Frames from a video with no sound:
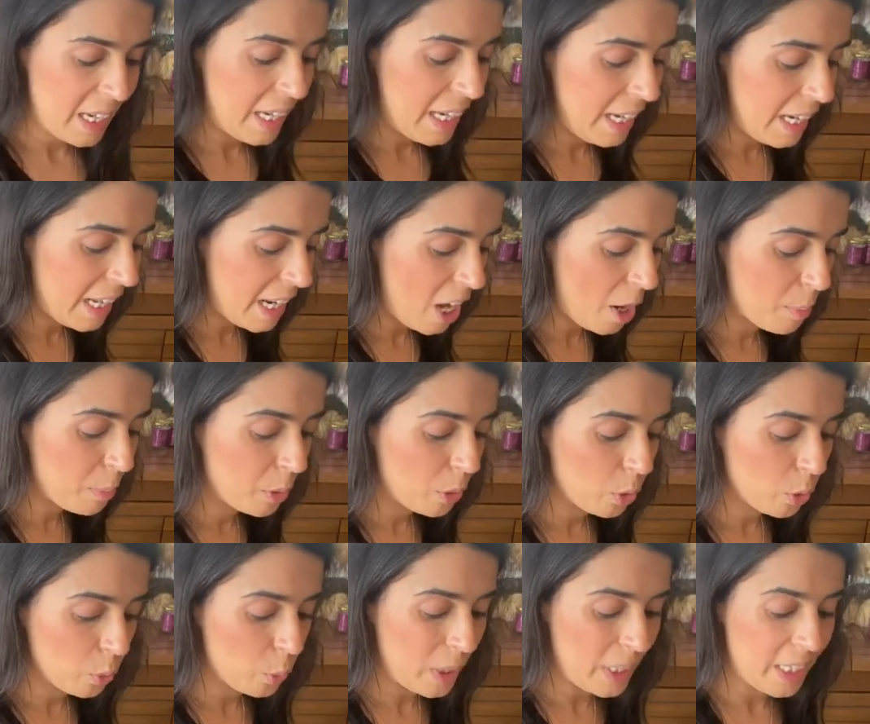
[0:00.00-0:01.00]
In our
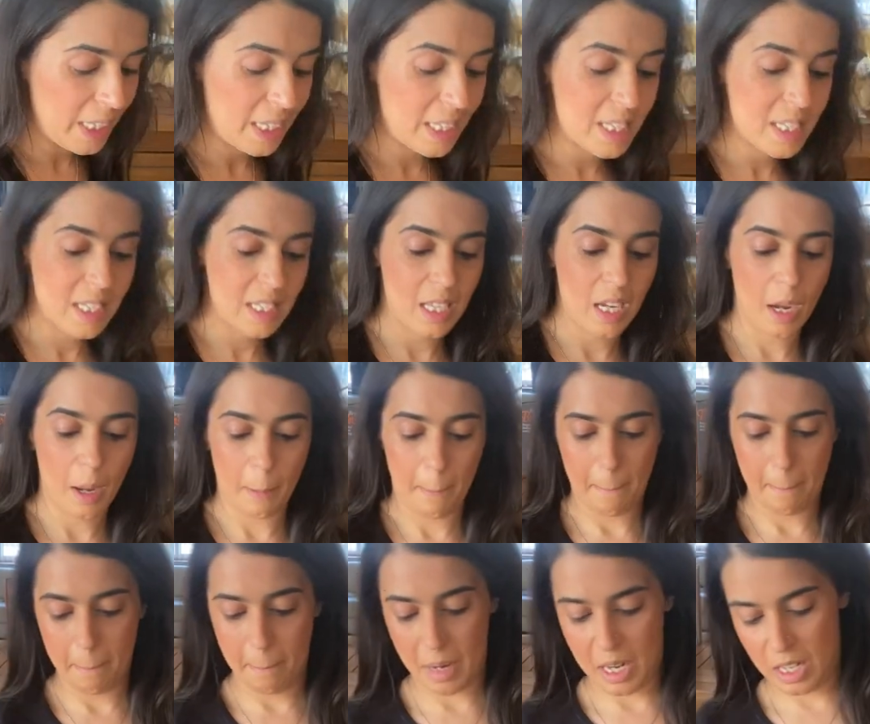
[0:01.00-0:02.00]
bowl we need
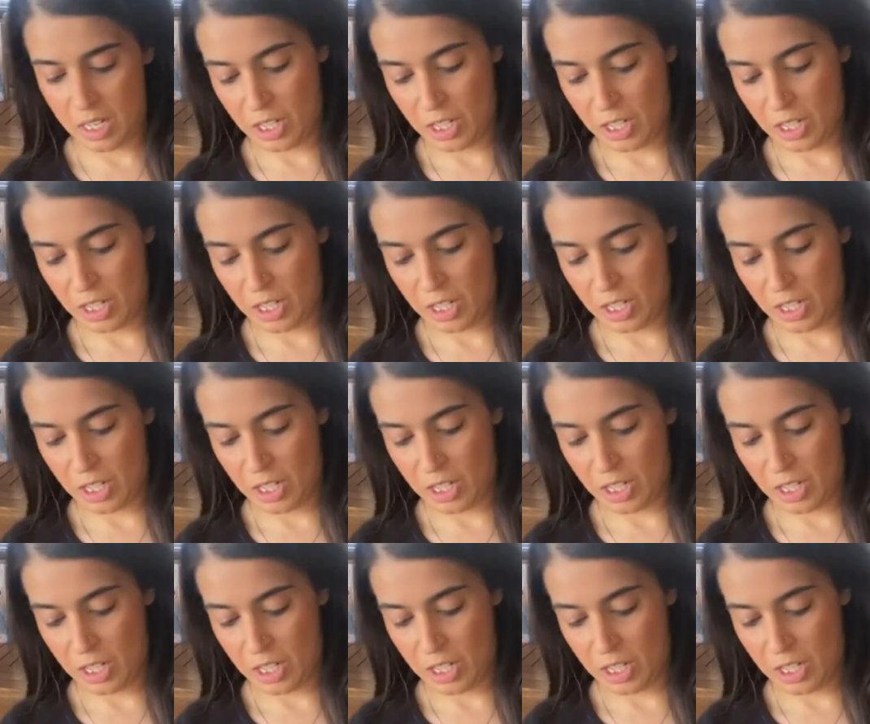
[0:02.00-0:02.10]
some